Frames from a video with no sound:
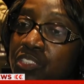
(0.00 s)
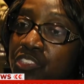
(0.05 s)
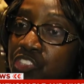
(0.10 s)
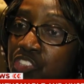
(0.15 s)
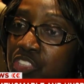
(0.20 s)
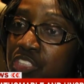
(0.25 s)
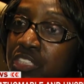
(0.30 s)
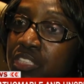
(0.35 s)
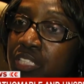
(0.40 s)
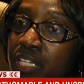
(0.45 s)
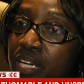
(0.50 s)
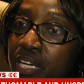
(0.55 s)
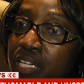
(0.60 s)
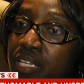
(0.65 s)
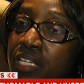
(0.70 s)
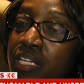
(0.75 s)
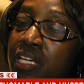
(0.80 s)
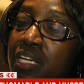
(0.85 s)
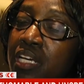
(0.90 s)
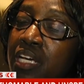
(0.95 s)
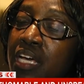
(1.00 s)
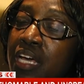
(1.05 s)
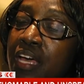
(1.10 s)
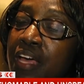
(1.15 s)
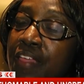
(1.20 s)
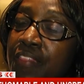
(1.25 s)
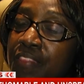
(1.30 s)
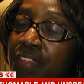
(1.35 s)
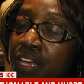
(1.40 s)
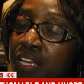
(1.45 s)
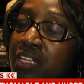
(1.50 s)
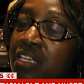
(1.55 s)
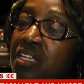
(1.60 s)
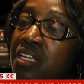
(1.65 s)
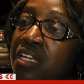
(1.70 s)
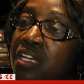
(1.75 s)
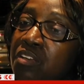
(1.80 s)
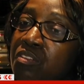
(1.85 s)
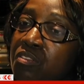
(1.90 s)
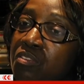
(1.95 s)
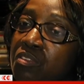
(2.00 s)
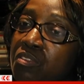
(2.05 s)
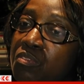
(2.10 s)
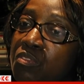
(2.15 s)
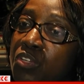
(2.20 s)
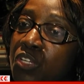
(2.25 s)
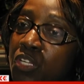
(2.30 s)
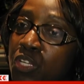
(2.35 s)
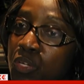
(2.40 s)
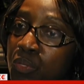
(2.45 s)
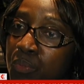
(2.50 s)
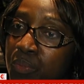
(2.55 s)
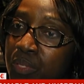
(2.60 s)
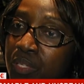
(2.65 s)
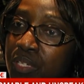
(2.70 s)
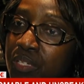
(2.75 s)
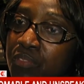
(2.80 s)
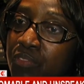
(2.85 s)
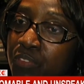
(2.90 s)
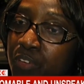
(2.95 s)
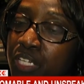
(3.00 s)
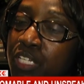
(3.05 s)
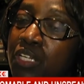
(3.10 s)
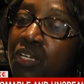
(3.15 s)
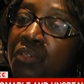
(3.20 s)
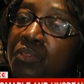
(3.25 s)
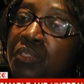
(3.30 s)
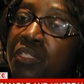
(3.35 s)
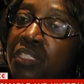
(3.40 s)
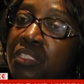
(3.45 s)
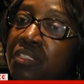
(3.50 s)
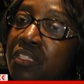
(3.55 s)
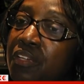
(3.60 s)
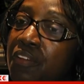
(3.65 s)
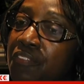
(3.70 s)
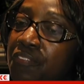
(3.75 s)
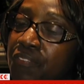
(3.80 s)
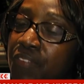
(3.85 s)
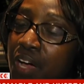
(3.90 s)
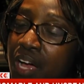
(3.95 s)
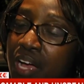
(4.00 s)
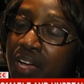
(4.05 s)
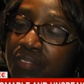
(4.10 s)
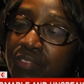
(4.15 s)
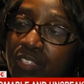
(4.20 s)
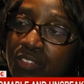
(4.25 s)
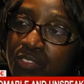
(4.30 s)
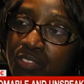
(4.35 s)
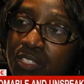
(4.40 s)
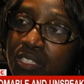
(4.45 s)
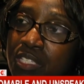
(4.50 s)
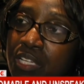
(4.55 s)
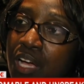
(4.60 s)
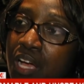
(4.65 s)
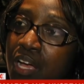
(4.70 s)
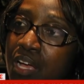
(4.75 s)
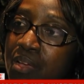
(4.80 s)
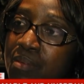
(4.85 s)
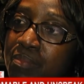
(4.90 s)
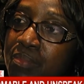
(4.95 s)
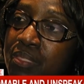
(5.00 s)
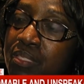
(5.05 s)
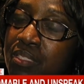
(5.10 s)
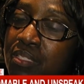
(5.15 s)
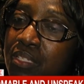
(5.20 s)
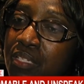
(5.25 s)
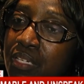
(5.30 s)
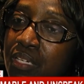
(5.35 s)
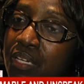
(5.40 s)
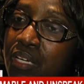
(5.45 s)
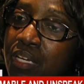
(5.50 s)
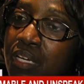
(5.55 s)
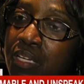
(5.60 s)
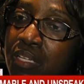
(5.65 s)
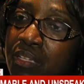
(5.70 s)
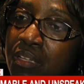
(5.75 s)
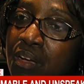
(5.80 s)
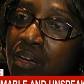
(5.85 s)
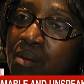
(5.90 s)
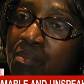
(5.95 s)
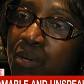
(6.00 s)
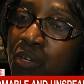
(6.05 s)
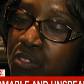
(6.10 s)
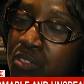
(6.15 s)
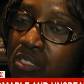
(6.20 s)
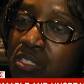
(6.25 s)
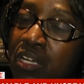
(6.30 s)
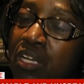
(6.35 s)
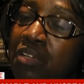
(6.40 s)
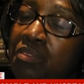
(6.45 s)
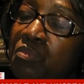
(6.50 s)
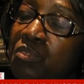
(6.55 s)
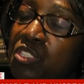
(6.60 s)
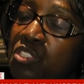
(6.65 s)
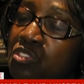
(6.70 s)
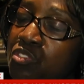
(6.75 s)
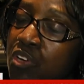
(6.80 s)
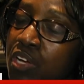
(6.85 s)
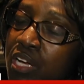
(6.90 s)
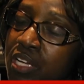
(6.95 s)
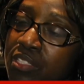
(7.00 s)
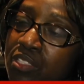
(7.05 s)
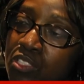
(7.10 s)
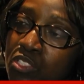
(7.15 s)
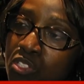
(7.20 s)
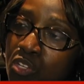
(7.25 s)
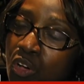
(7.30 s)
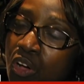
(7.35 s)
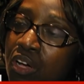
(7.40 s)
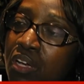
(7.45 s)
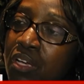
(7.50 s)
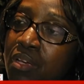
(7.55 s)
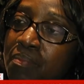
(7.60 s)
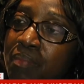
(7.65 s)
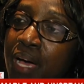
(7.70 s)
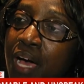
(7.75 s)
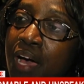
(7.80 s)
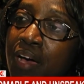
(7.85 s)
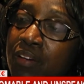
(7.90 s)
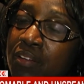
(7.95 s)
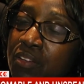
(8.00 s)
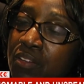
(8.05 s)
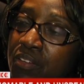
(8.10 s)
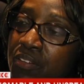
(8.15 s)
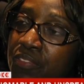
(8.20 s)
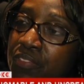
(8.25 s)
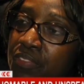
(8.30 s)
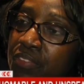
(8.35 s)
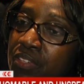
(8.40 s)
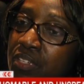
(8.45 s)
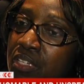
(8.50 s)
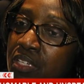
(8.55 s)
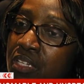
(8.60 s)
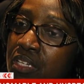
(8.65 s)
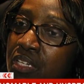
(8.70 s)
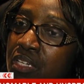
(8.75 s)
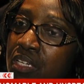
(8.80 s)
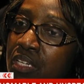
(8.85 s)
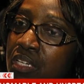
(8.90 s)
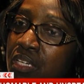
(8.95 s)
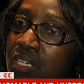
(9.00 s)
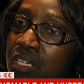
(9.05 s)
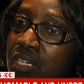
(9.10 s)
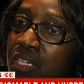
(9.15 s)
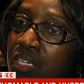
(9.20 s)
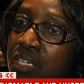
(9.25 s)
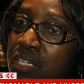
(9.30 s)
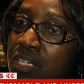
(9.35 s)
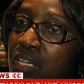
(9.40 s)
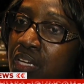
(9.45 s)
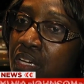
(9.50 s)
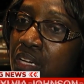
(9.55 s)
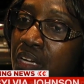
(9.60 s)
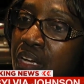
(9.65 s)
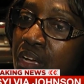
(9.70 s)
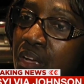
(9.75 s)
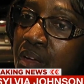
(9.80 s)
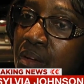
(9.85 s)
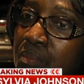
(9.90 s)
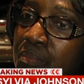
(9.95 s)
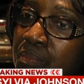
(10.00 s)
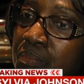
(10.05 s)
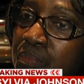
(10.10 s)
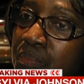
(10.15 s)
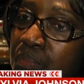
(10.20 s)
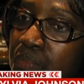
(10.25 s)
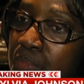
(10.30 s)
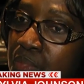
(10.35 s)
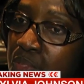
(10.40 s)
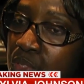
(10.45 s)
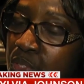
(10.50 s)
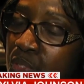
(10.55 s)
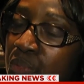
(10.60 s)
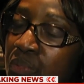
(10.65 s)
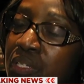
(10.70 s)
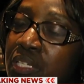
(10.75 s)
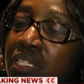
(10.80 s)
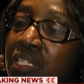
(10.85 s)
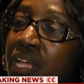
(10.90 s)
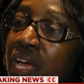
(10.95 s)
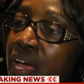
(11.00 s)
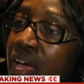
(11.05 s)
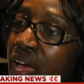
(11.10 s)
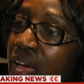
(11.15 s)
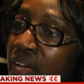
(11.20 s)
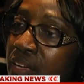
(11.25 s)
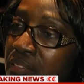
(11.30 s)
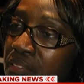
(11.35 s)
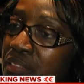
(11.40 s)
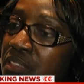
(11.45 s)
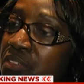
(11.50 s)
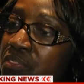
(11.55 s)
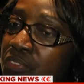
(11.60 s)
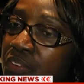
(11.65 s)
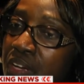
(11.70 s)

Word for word: She said that he had loaded, reloaded five different times, and um, her son was trying to talk him out of um, doing that act of